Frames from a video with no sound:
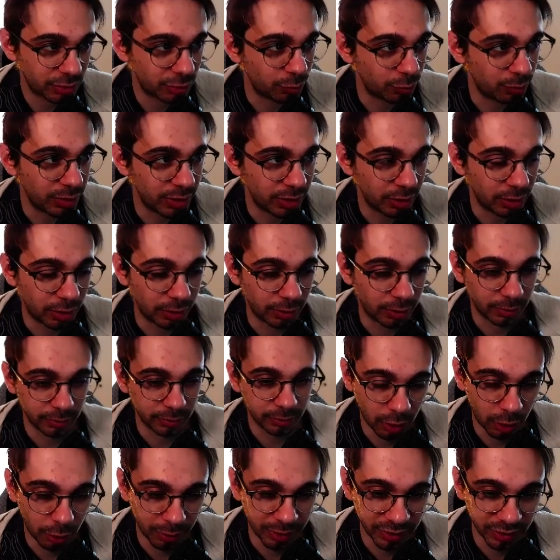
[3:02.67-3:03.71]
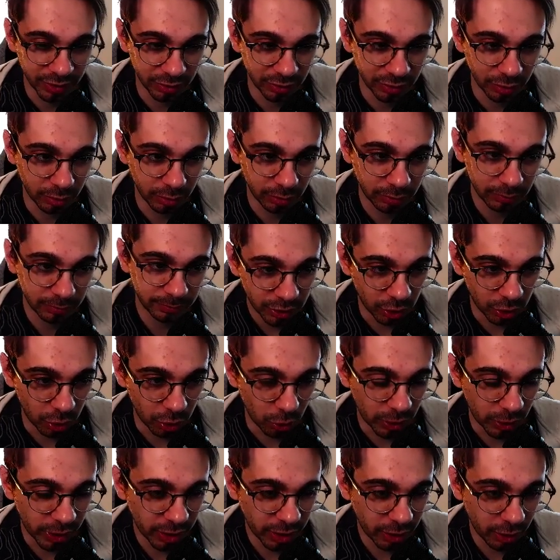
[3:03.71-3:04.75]
to be horizontal. So
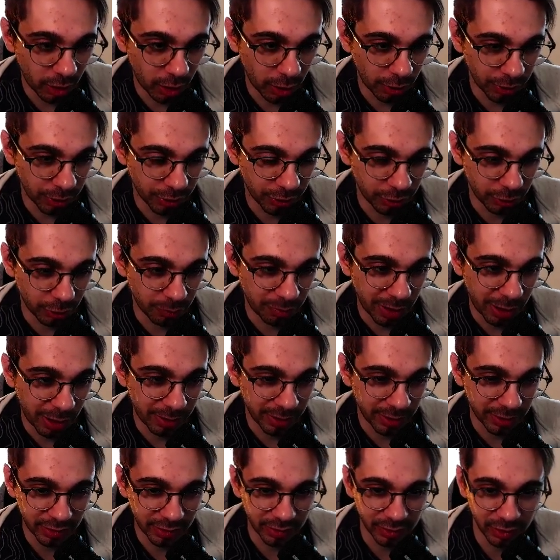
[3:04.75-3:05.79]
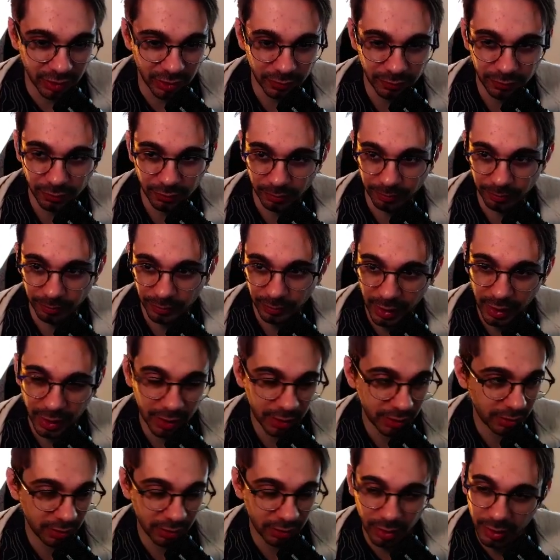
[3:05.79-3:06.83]
click on the parent div,
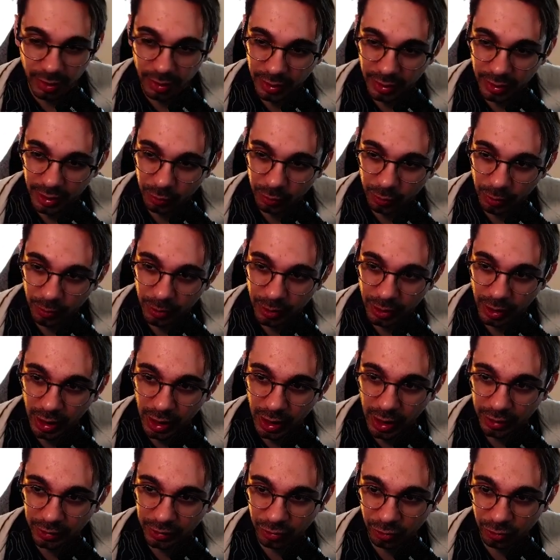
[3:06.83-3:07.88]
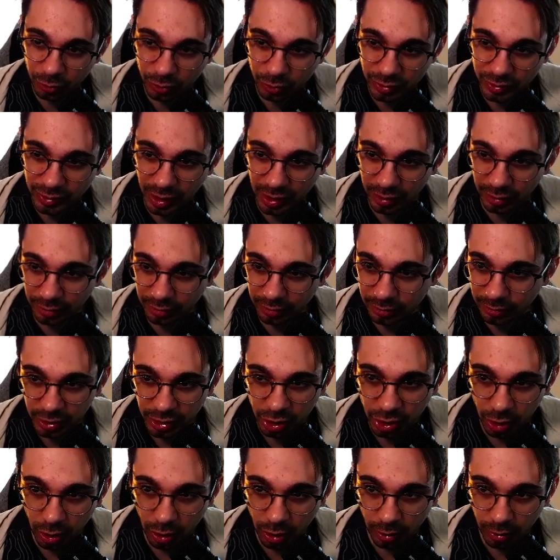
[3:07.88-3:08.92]
and then we will add a new style.
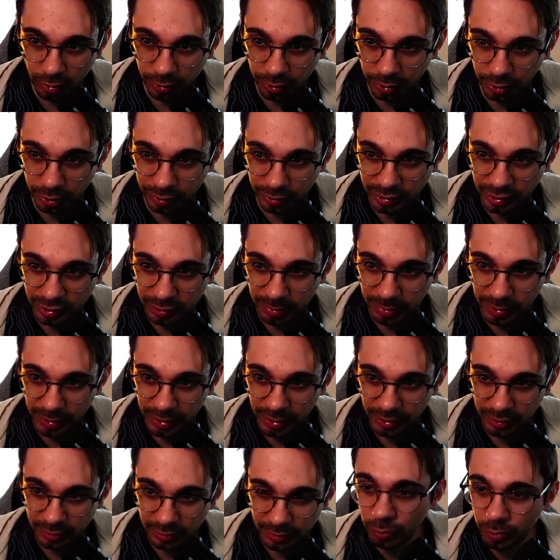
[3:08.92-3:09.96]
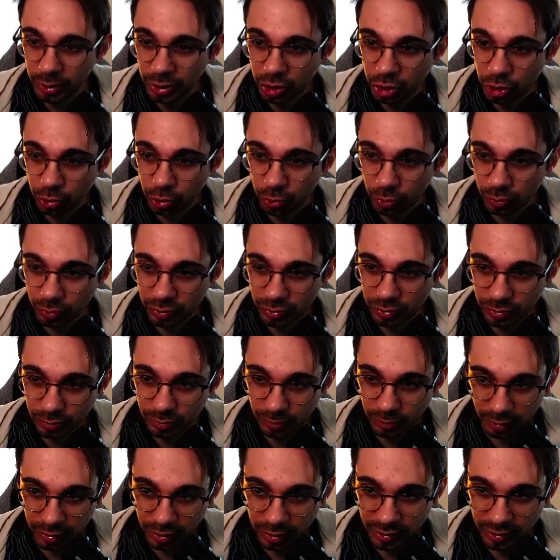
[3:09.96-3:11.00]
Click on the display. We will choose
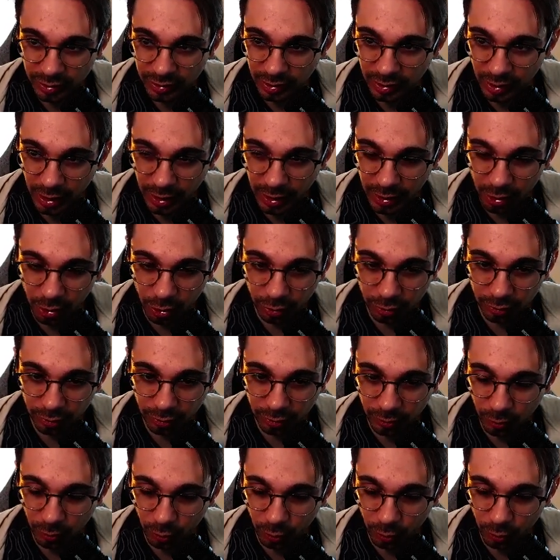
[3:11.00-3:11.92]
this icon,